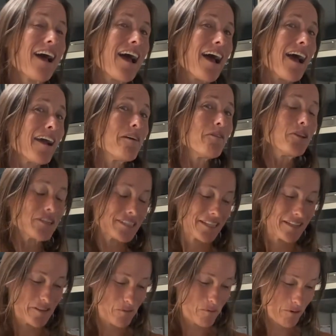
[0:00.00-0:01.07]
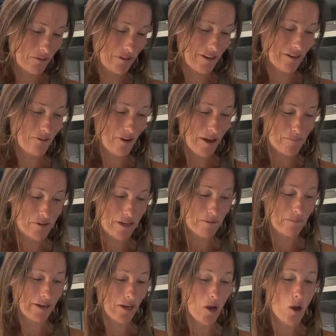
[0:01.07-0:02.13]
I looked at this book and grabbed it. I'm
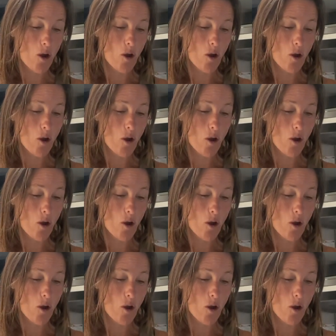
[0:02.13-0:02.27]
like,